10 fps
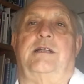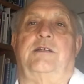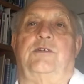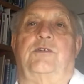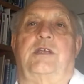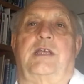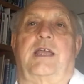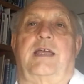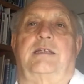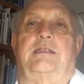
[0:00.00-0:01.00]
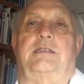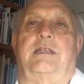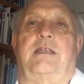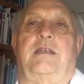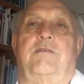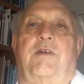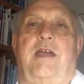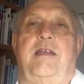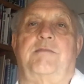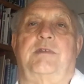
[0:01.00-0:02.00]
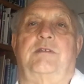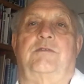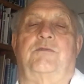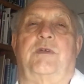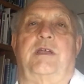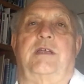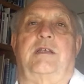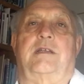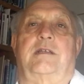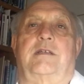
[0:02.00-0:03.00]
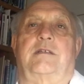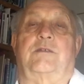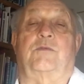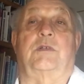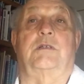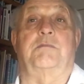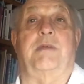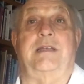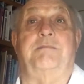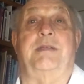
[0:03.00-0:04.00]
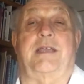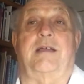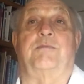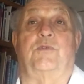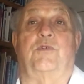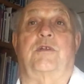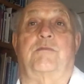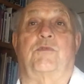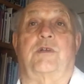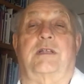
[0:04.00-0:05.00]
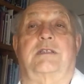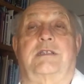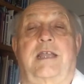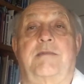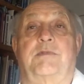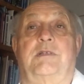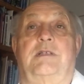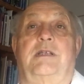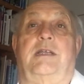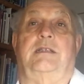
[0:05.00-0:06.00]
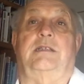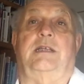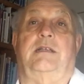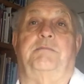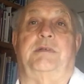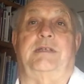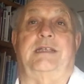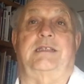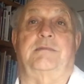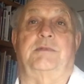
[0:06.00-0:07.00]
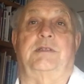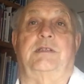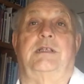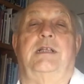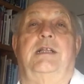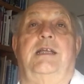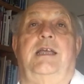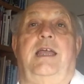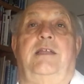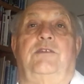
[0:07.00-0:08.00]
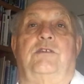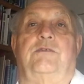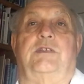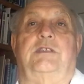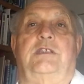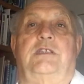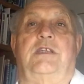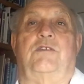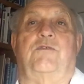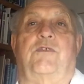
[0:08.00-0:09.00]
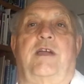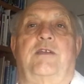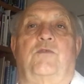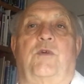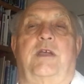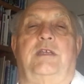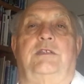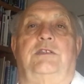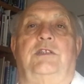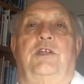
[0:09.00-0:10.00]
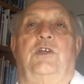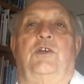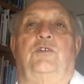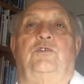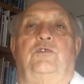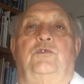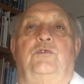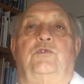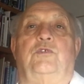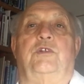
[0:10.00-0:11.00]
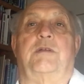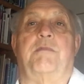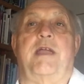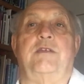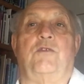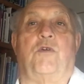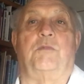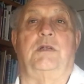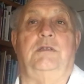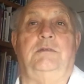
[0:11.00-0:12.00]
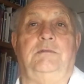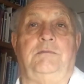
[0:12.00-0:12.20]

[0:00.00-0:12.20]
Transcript: looking at an environment where the world might become more and more unstable, unpredictable, and universities need to find ways to remain normal